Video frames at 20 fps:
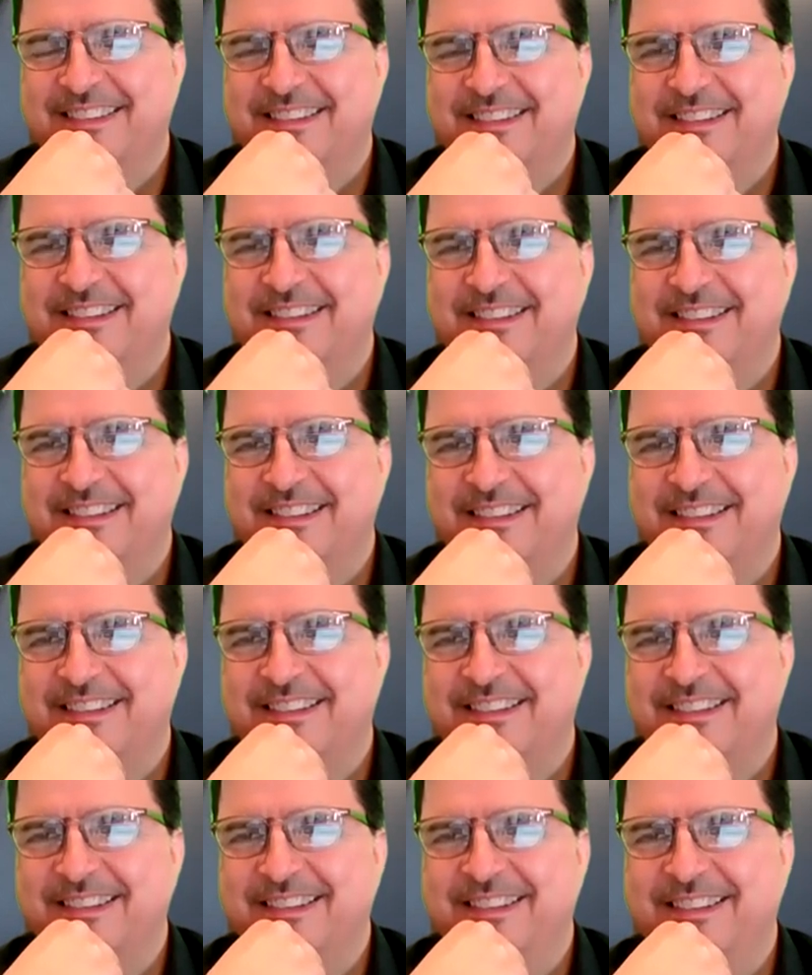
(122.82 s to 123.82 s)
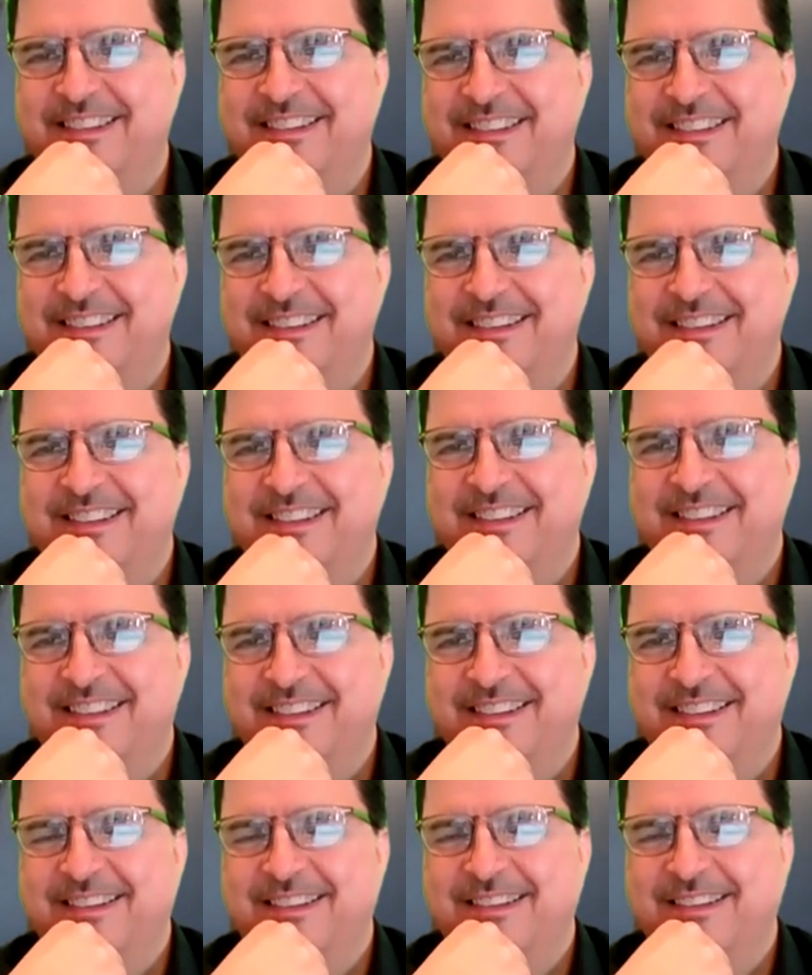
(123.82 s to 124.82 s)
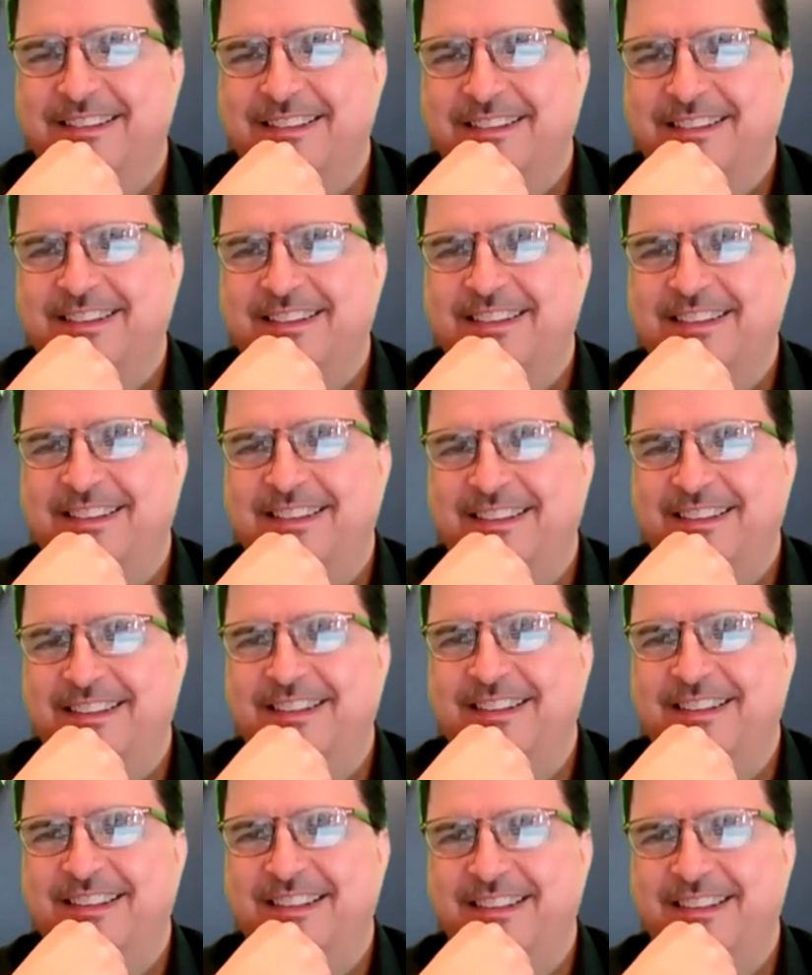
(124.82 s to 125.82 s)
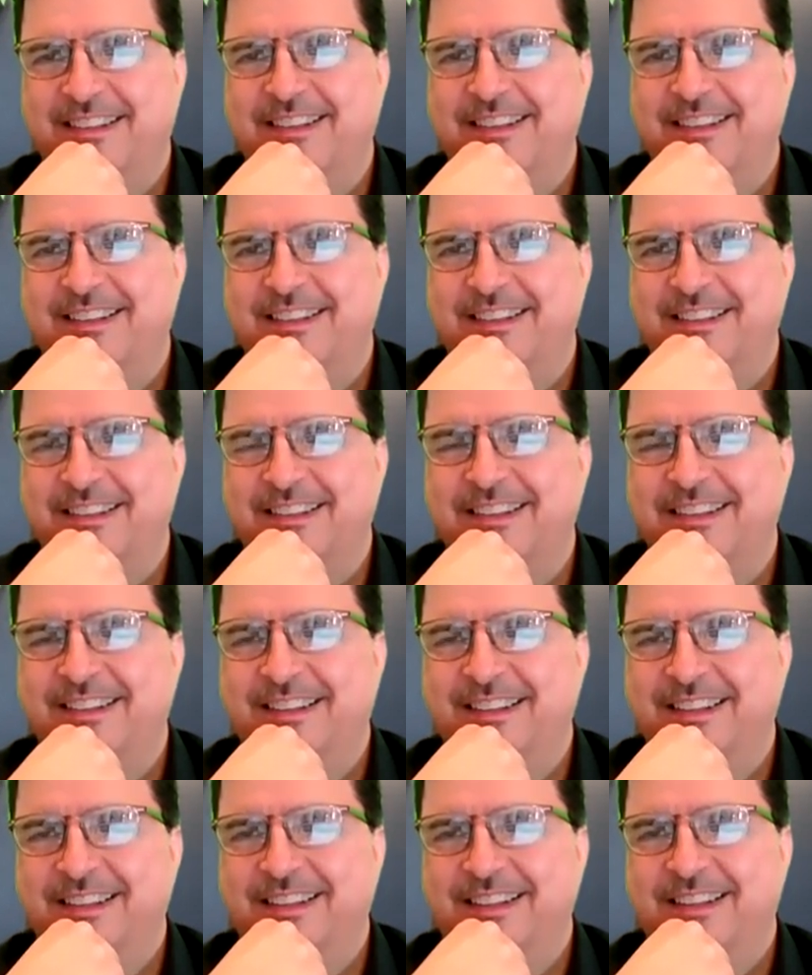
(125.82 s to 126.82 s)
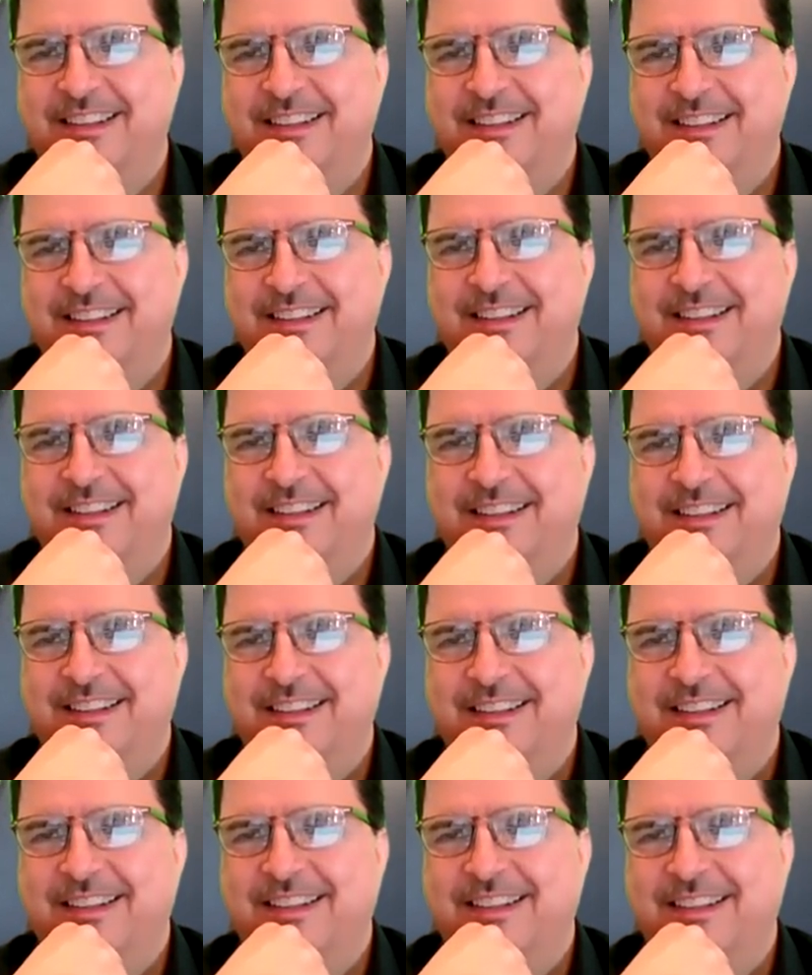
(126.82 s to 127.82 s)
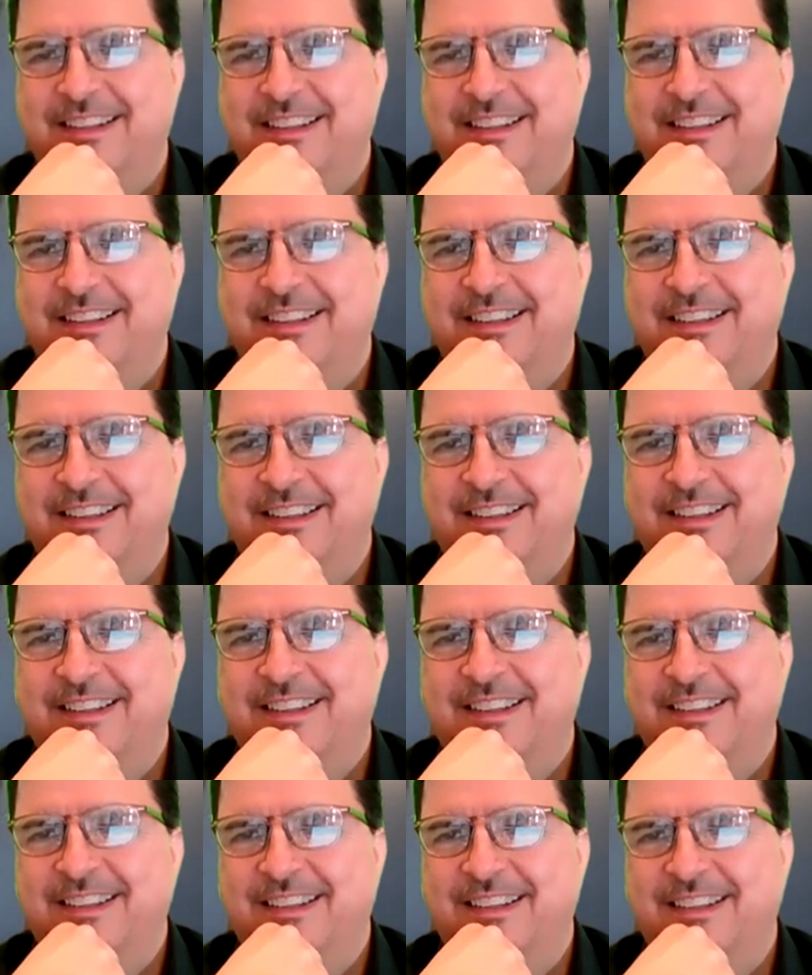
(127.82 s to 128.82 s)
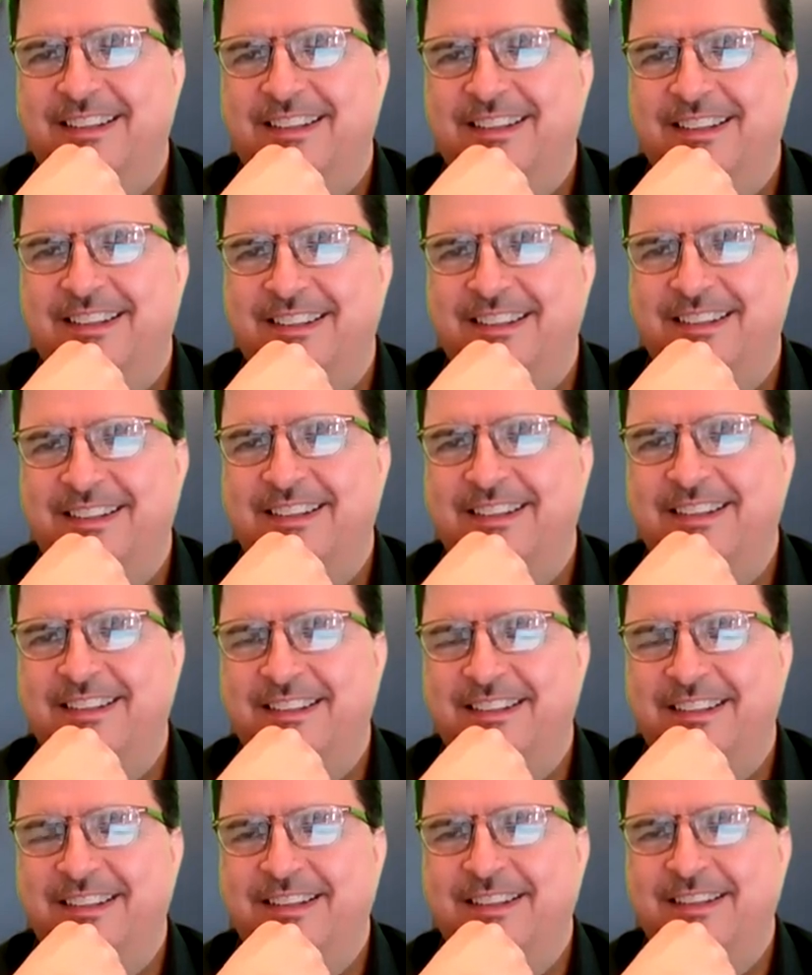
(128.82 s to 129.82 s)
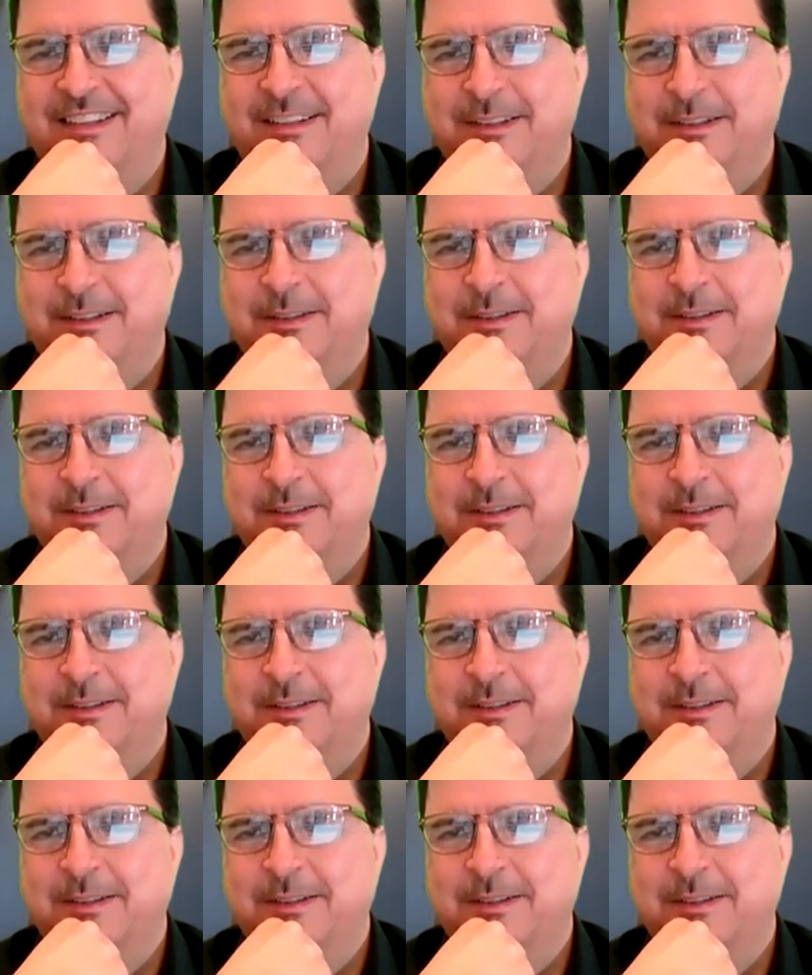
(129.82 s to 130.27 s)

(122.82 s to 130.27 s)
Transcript: (silent)